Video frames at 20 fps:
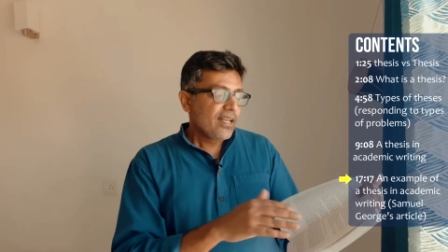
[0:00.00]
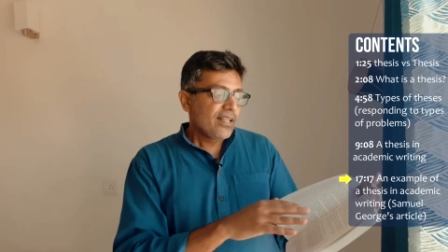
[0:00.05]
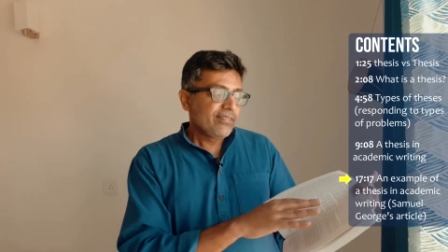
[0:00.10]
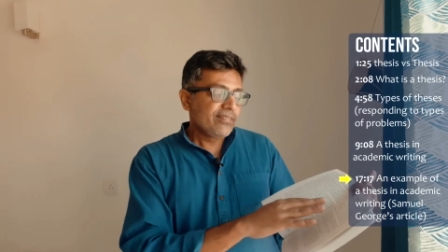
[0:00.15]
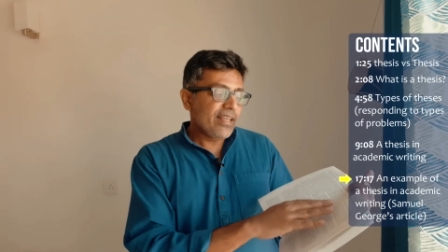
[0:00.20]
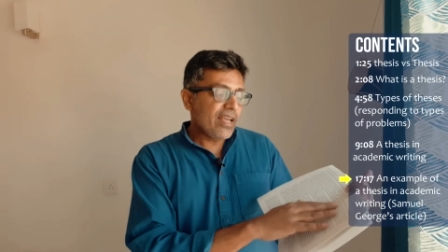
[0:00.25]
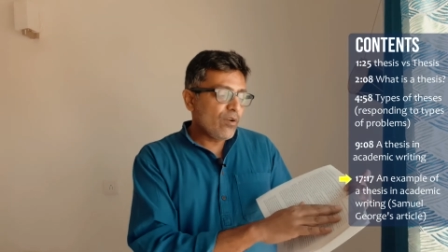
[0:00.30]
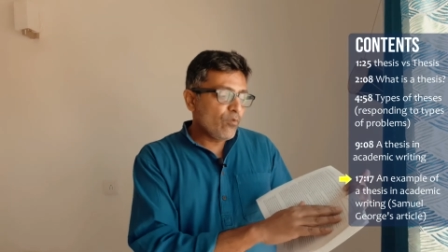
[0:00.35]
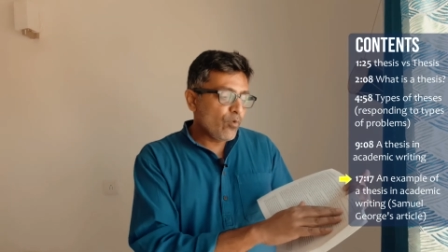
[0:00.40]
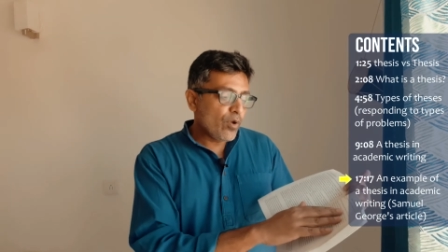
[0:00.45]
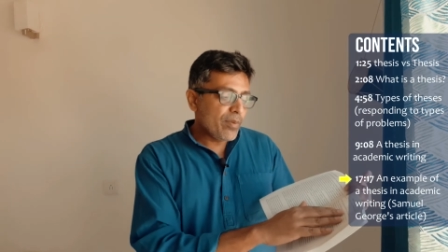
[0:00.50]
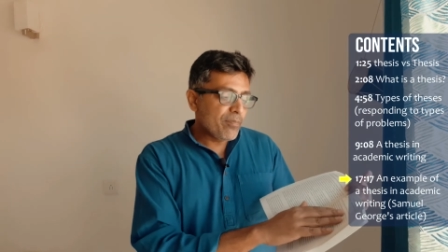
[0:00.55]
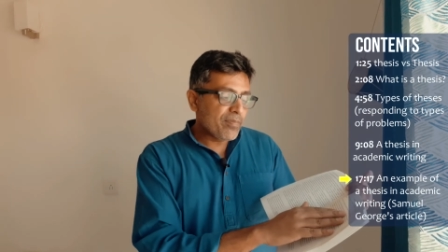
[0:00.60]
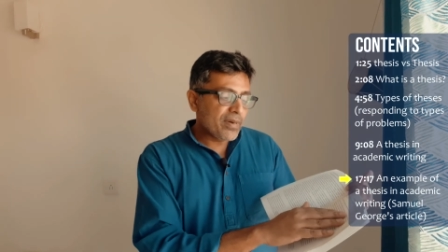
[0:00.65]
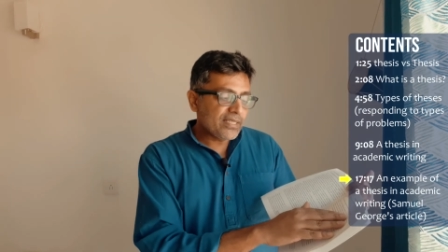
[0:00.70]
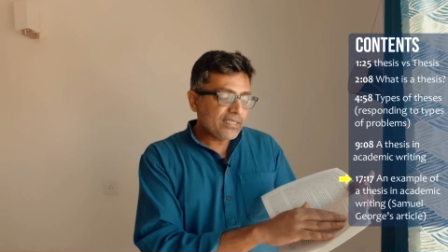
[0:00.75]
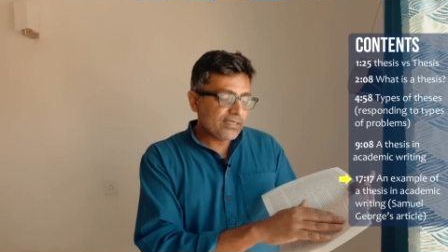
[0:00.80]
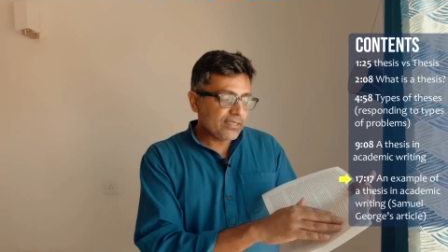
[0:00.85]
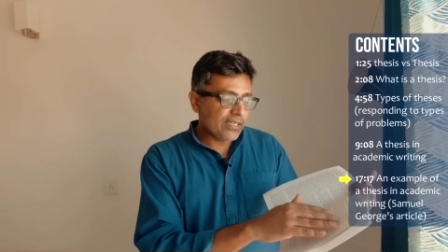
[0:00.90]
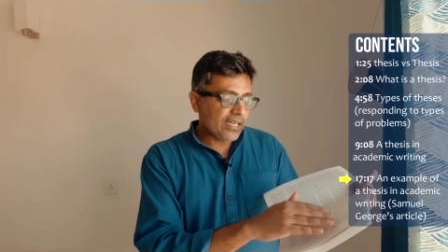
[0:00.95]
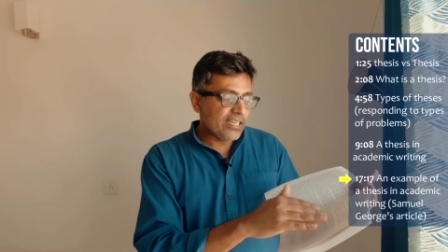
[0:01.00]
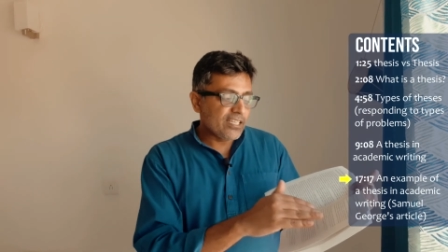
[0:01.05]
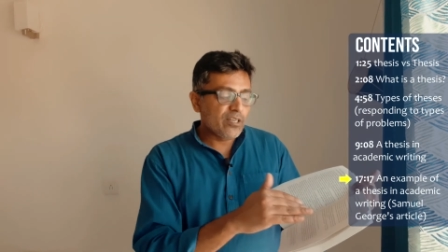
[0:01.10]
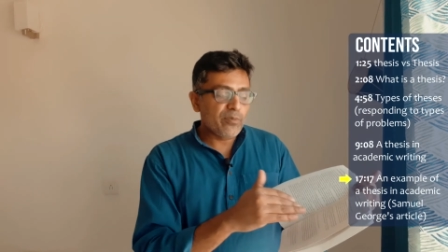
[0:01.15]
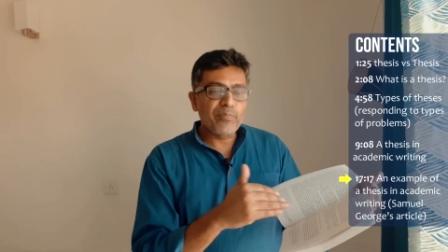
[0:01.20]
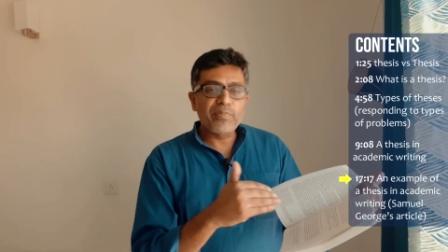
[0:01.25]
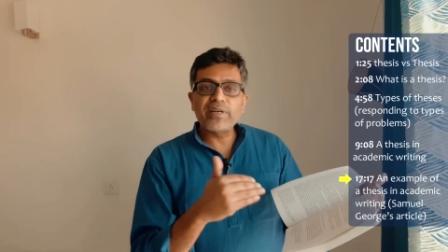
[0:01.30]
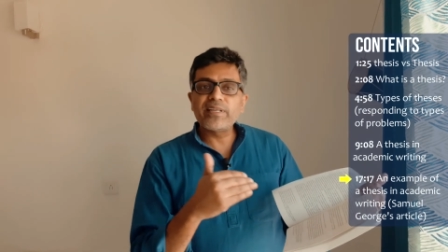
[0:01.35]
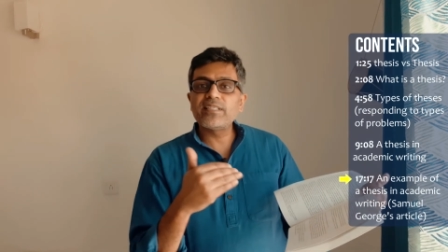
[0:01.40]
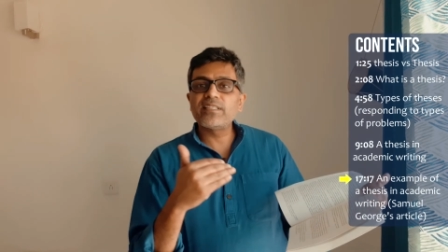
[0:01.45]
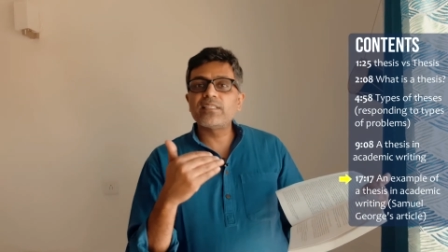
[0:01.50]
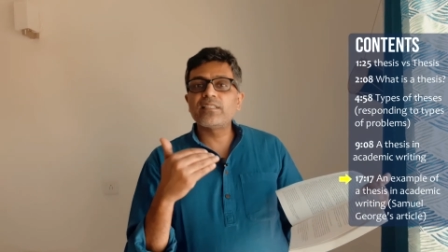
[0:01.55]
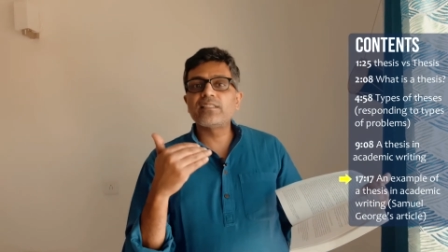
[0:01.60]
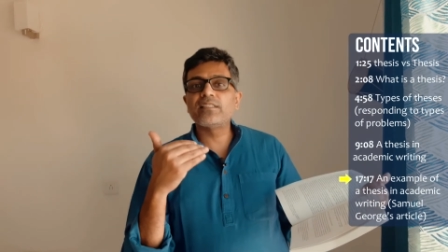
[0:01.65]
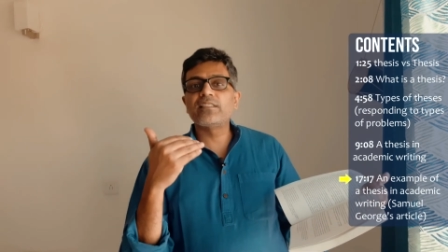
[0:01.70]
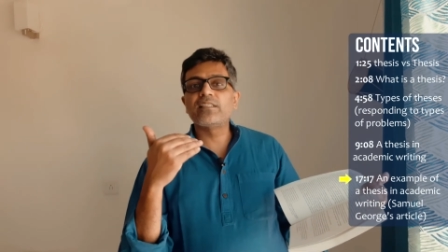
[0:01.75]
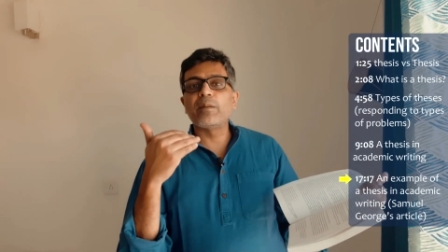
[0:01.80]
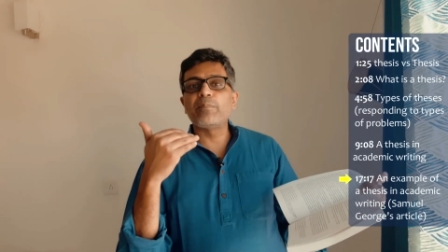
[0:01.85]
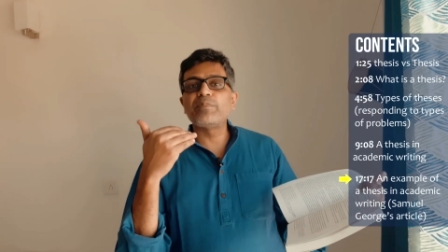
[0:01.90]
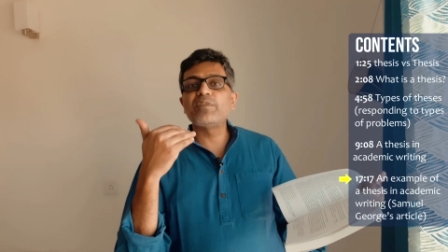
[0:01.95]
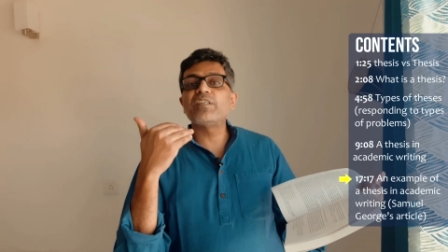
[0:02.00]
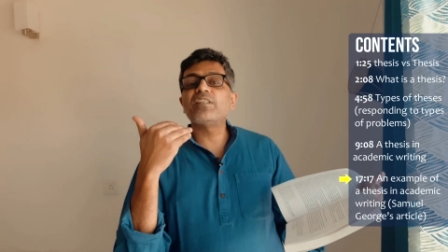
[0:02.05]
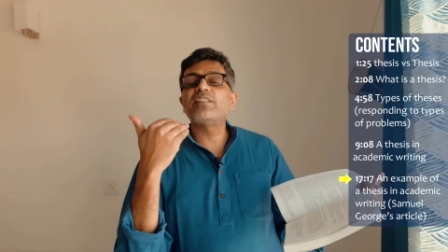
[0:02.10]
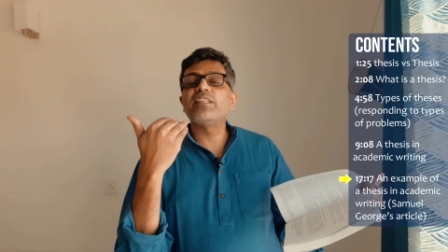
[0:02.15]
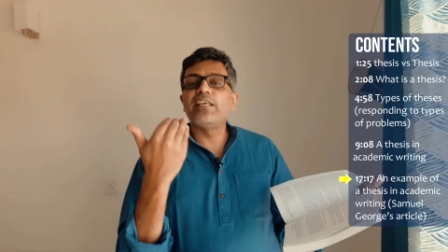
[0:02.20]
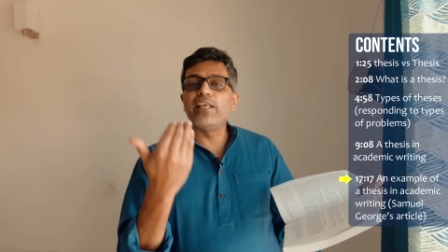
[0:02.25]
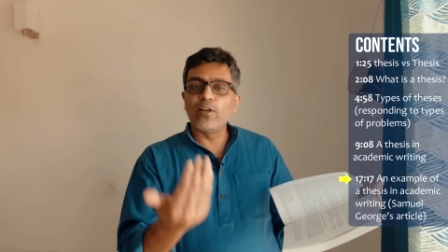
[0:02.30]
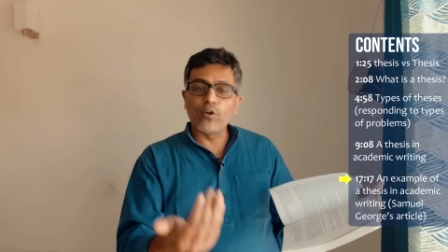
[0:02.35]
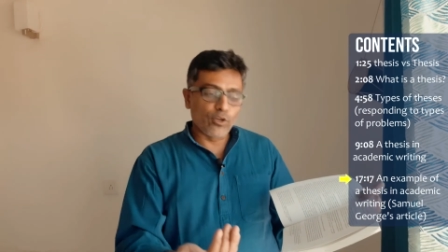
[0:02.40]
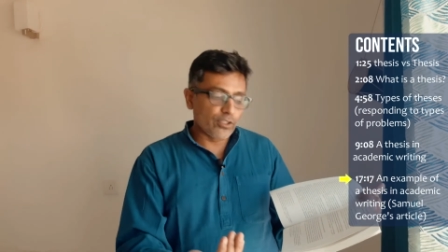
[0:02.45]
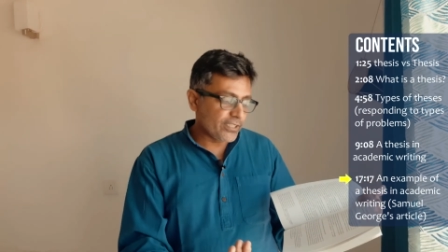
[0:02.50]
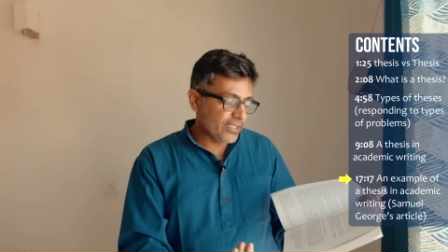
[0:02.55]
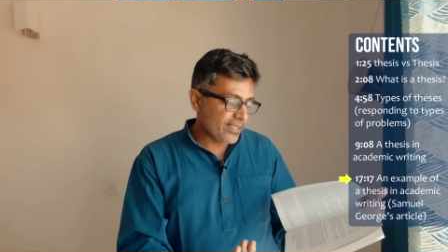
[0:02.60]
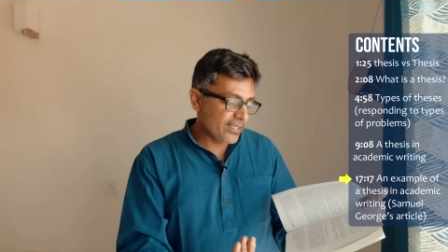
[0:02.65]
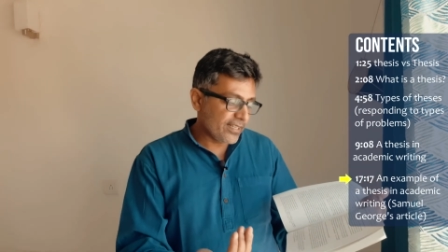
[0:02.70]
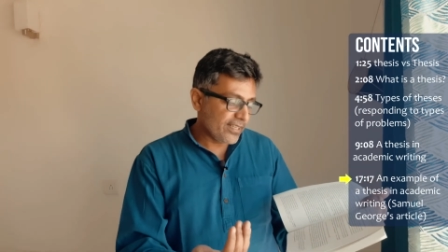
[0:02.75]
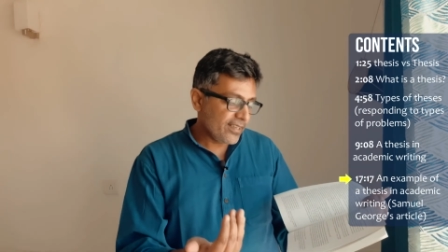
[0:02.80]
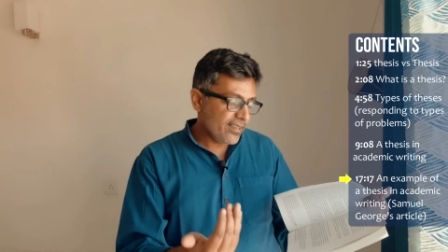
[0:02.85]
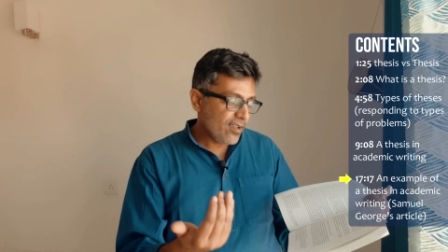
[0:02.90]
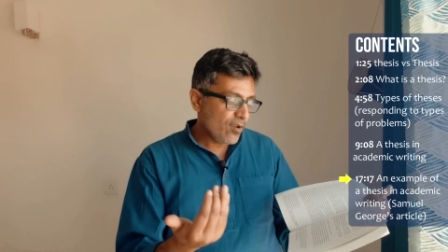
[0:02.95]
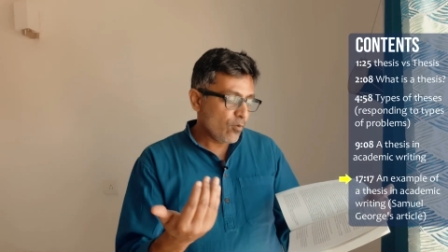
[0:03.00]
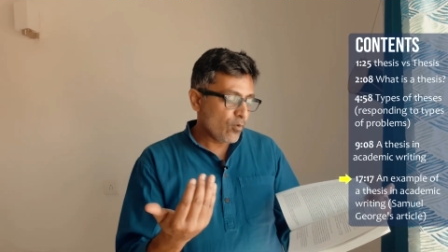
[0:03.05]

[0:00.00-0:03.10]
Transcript: Then we must interpret scripture theologically,